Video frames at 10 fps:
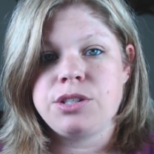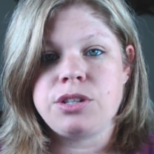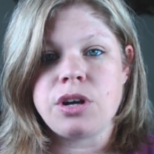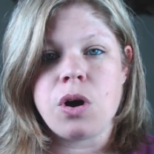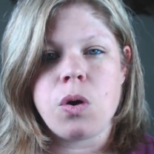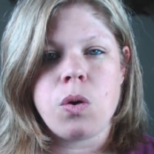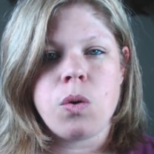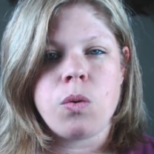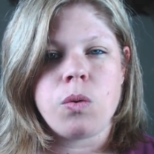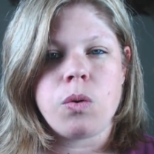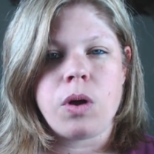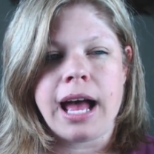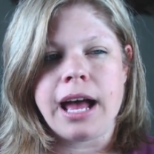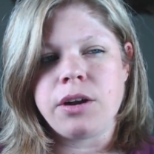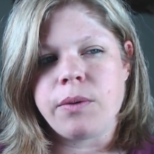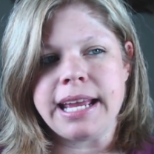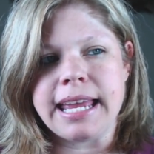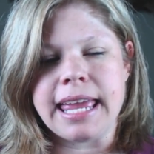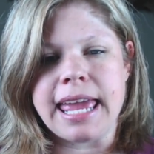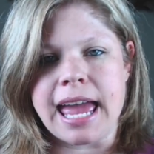So, how do I
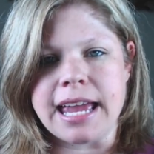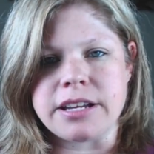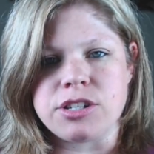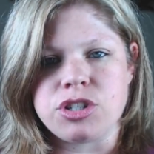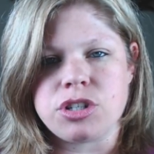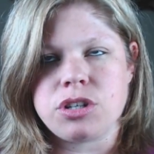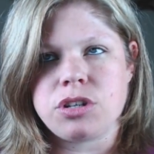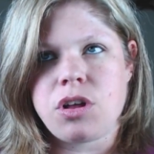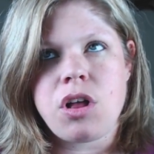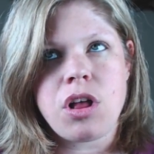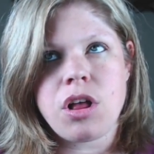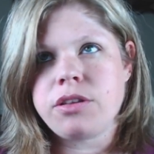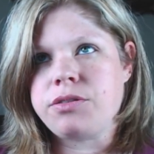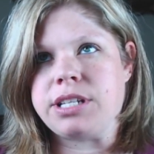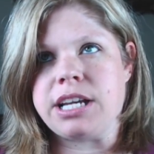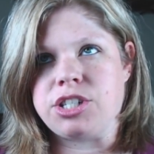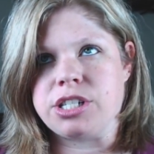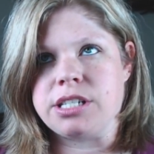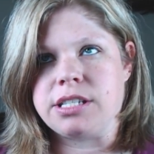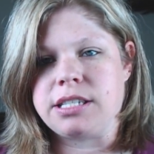engage all those
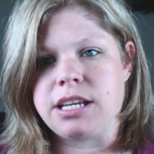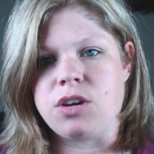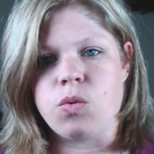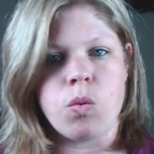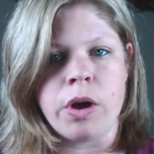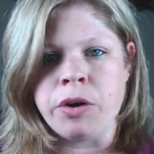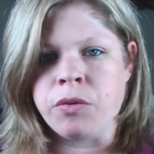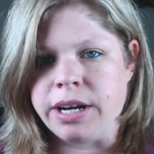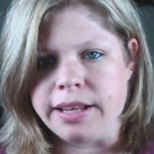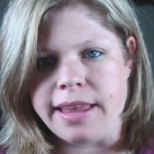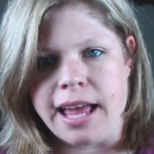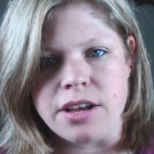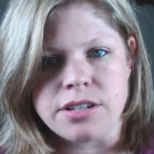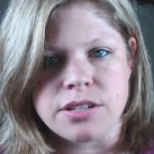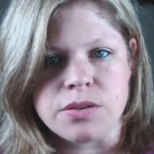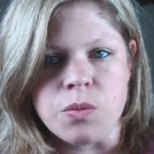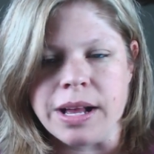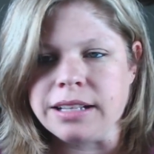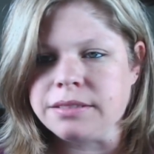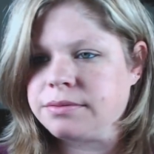ages in one read aloud?
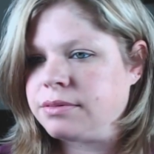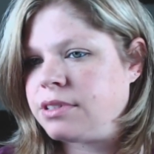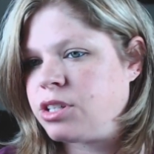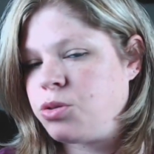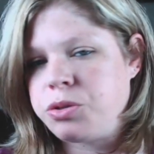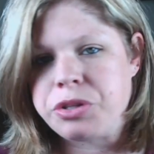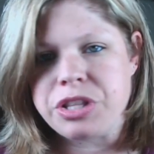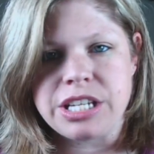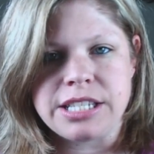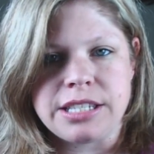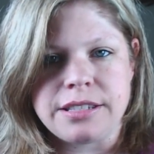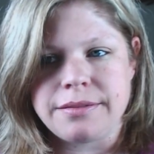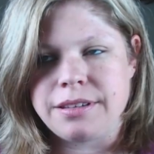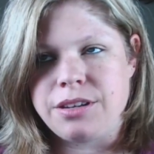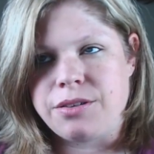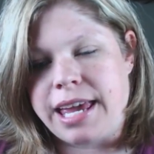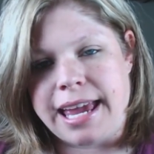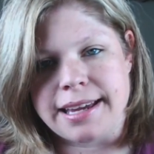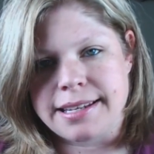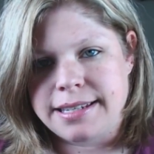Well, the truth is you
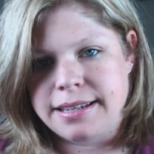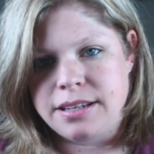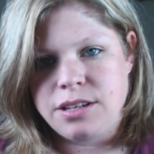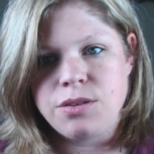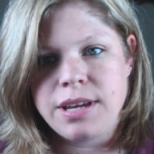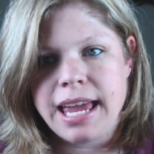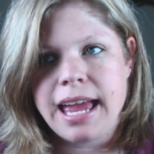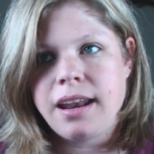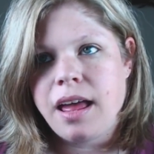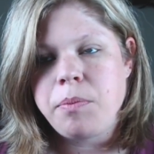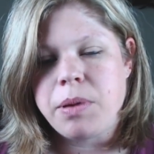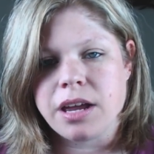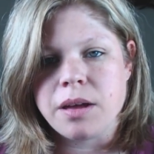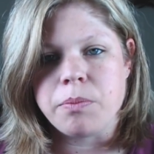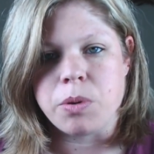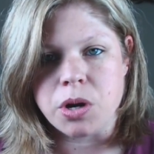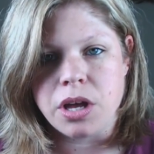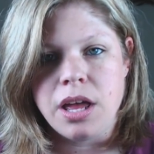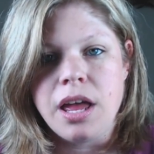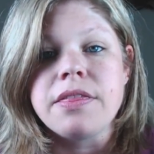can't. You cannot pick a
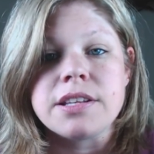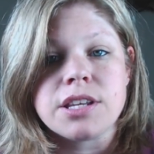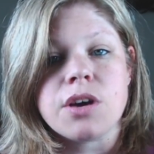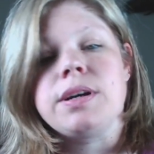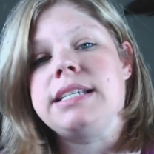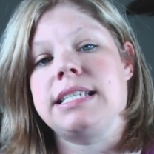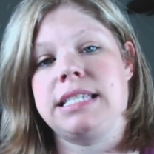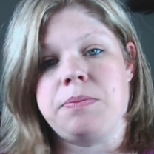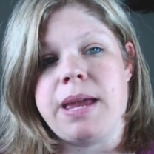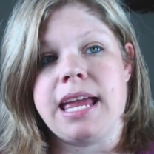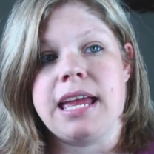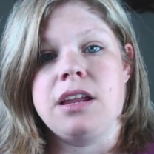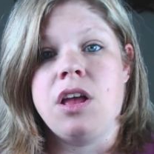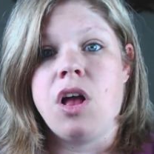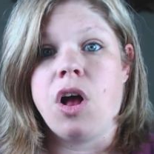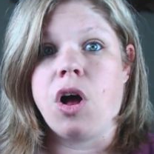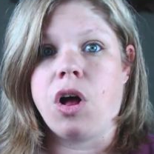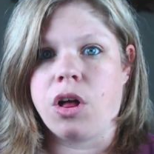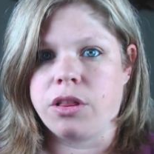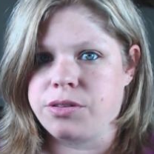book that's going to span
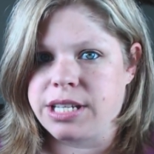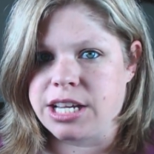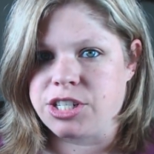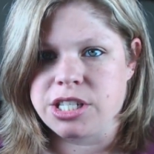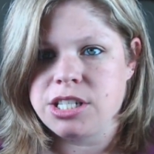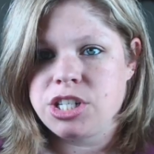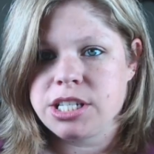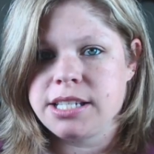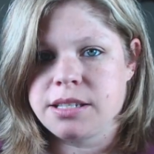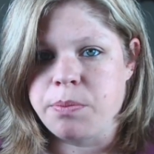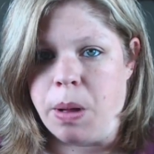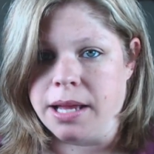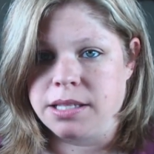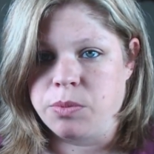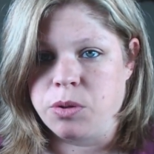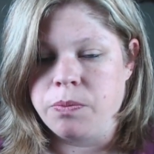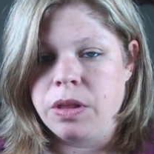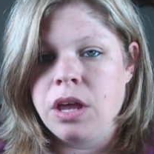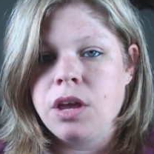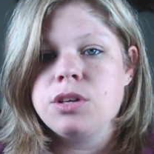all those ages. It just isn't possible.
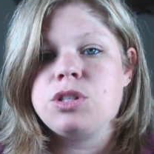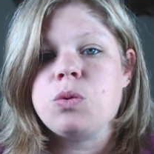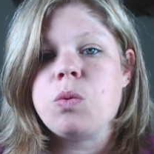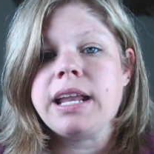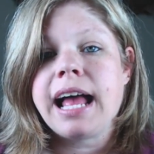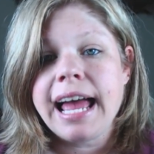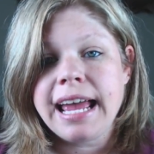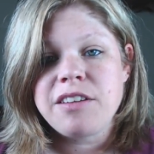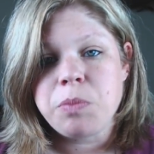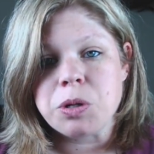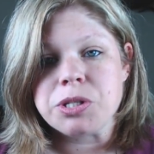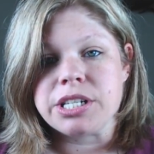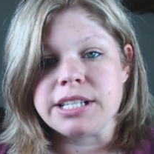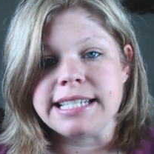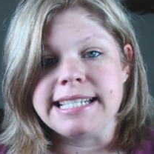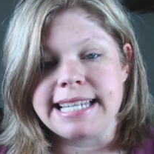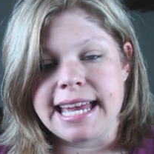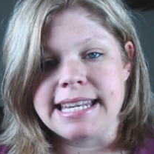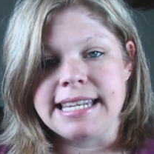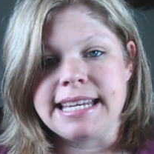So what I have personally
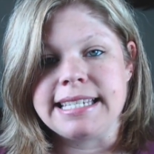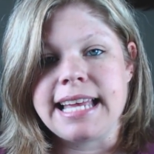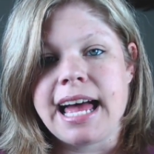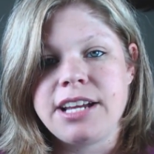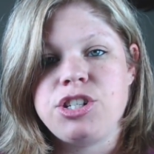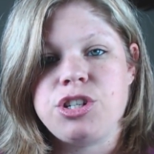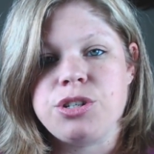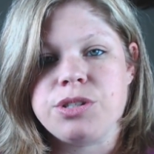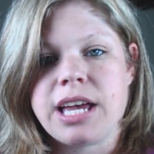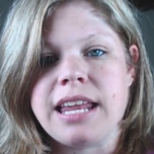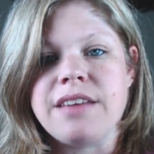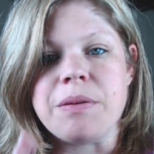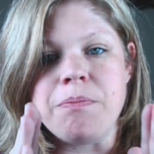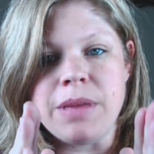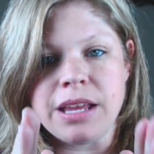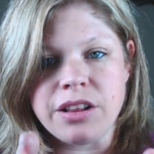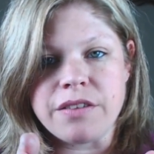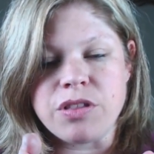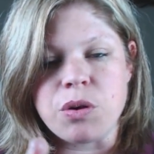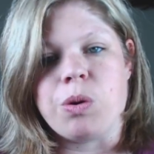done is I choose kind of a
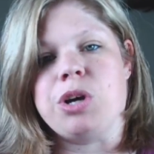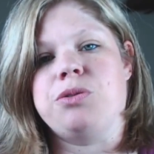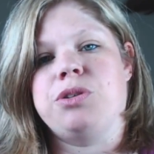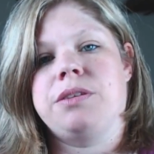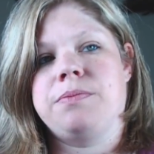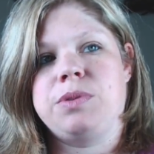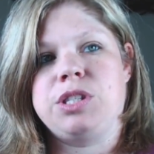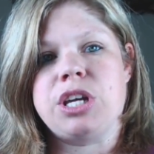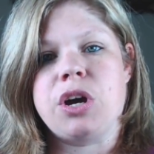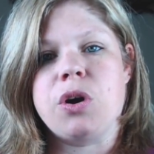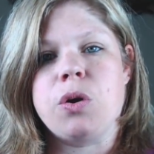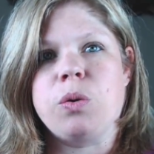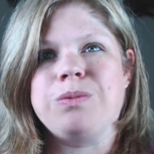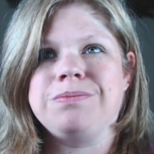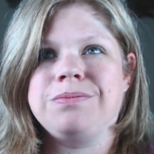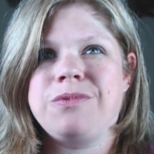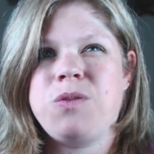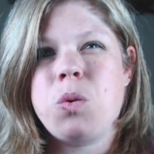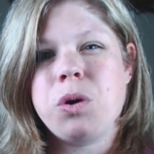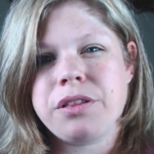middle of the road. So
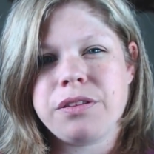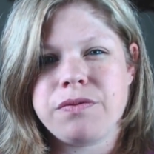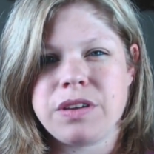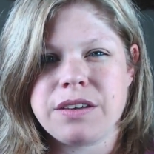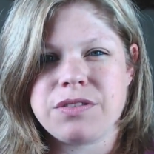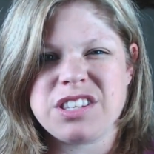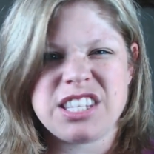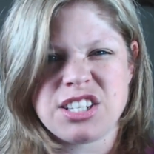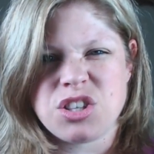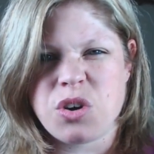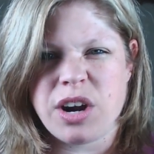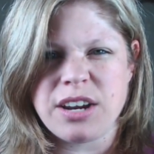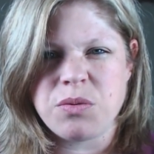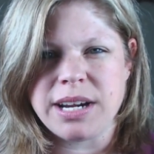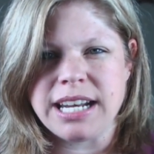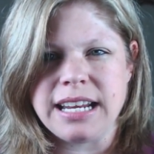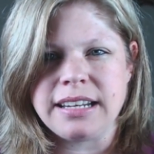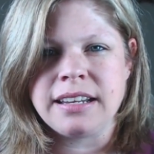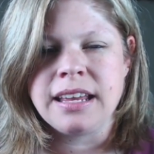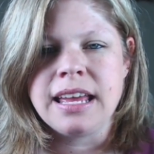fourth, fifth, sixth grade
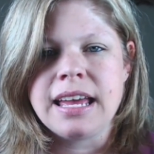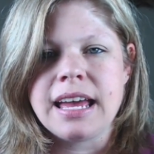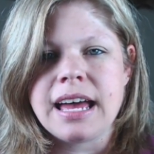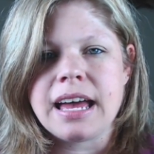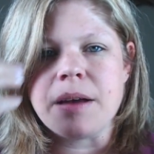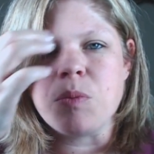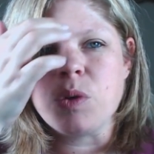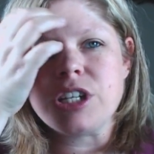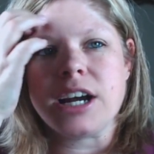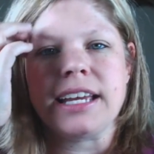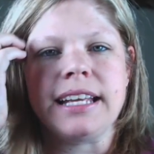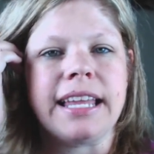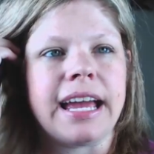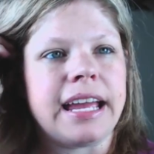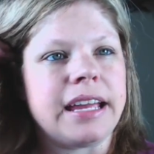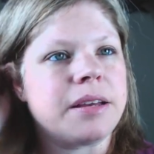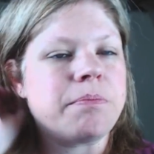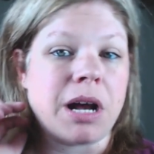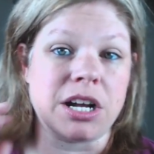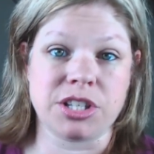reading, um, we're talking
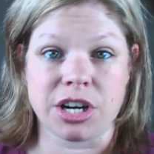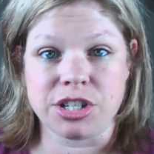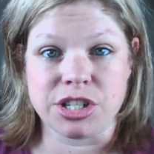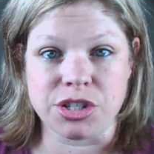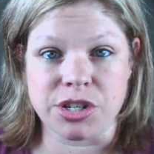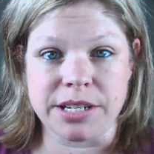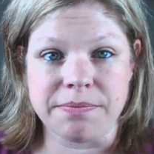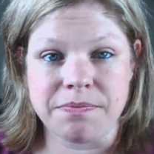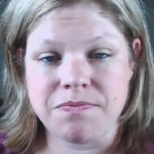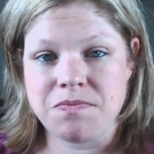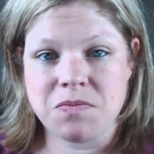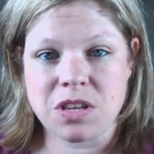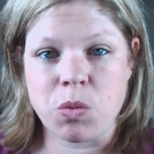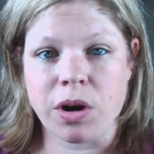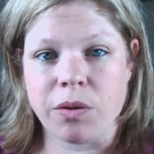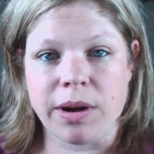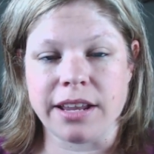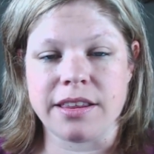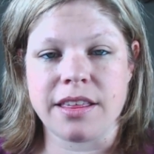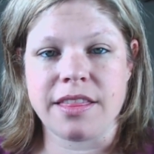like Boxcar Children somewhere
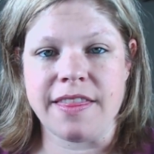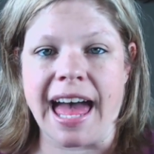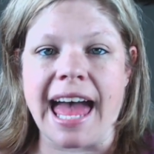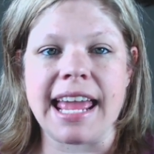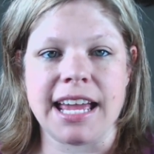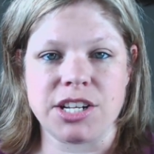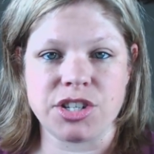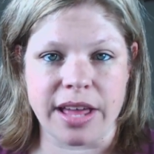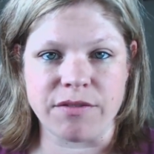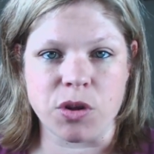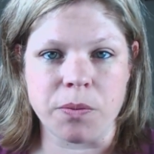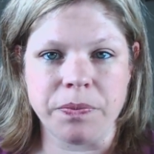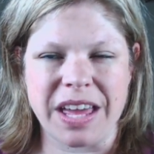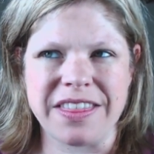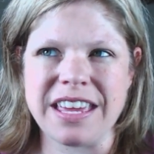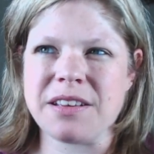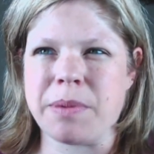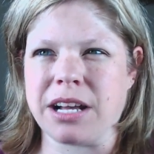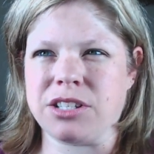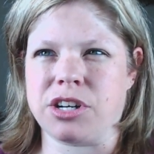around that age level. I
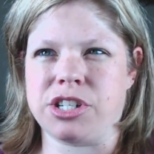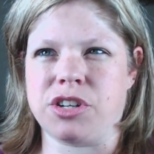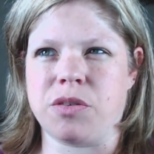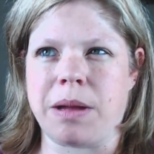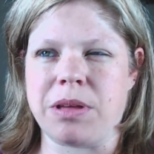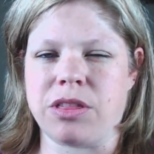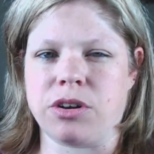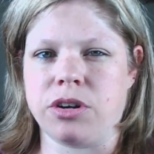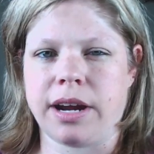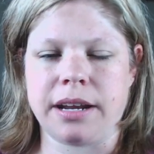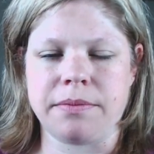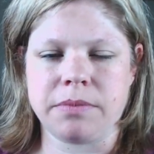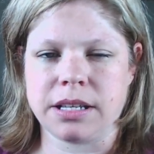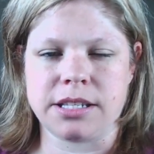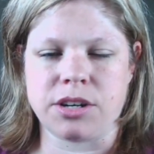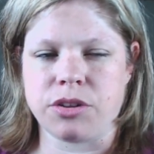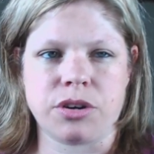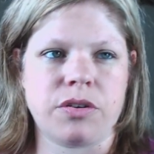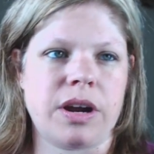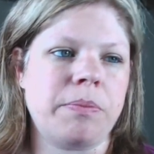think Boxcar Children might be third grade, considered
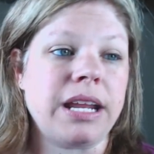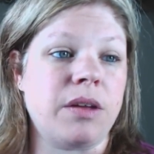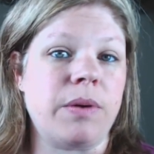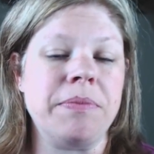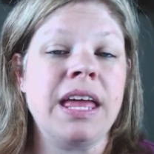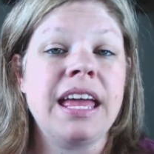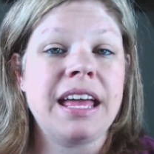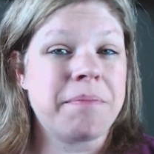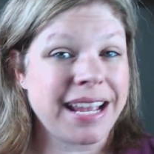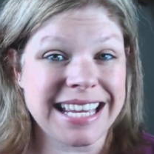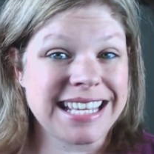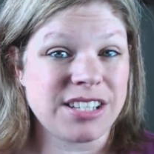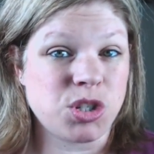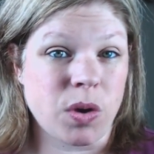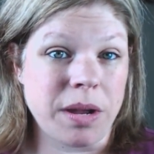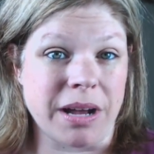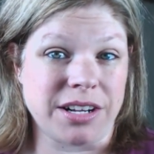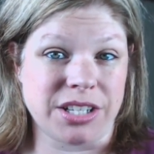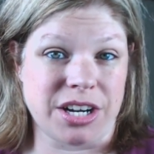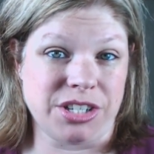third grade. But anyway, my kids enjoy
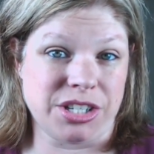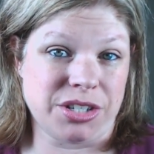Boxcar